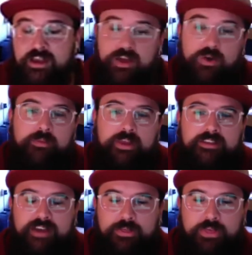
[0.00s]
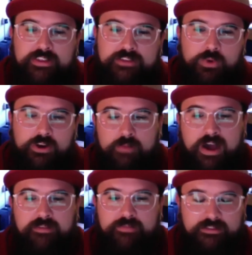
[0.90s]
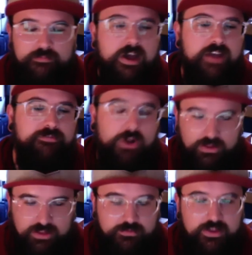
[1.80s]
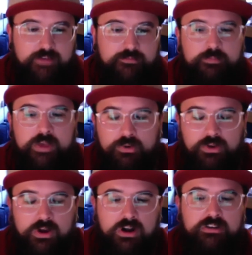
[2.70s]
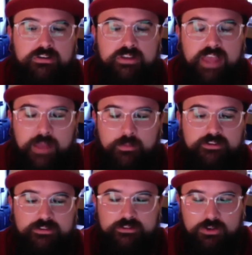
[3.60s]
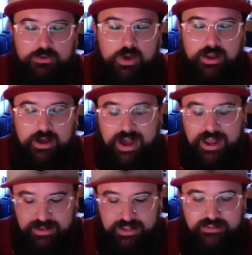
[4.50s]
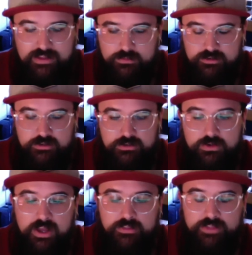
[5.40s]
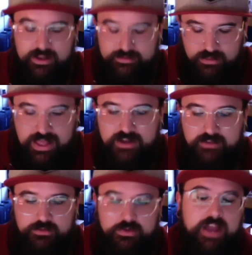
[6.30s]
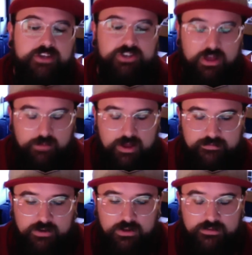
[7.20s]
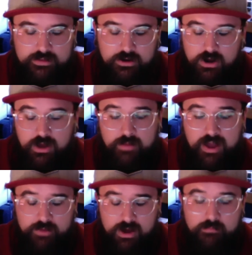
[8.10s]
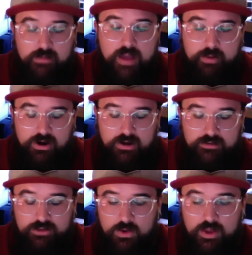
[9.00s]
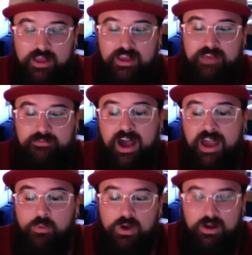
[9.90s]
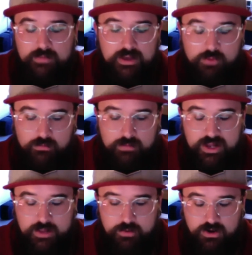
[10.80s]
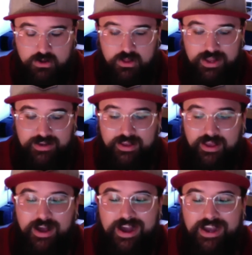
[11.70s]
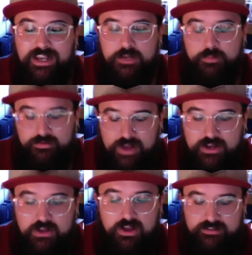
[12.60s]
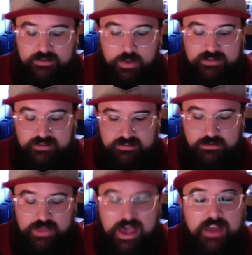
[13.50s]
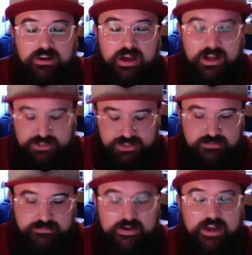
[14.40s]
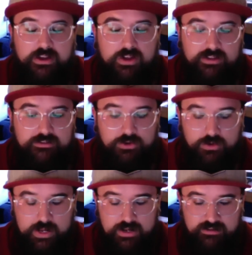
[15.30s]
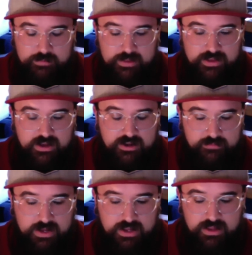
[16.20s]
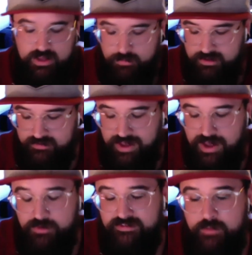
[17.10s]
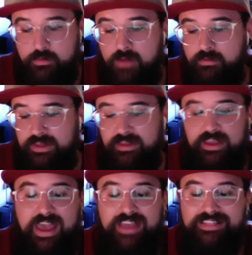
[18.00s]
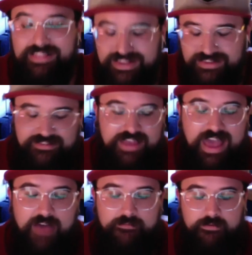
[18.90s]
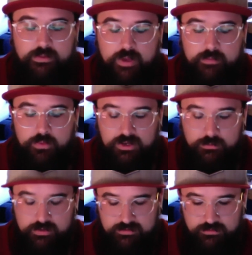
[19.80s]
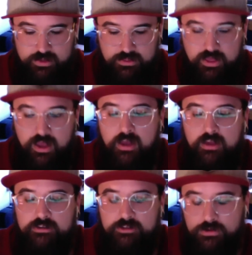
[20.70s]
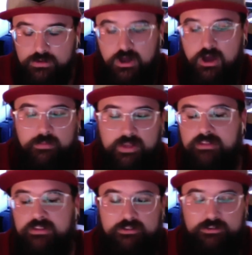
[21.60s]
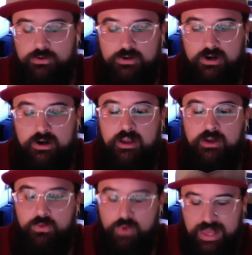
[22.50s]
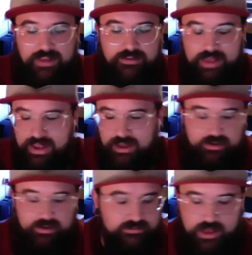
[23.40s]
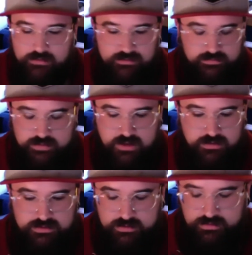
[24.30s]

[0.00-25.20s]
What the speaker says: Well, I mean, I think that's where it's my fault. If people aren't able to do what I need them to do, then it's a lack of direction on my fault or on my part. So if I want to make more money per client, I need to provide clients a way to do that, not just find clients who are ready to spend that kind of money. Because I would say probably at least half of the people we do business with don't come in the door ready to hand us thousands of dollars.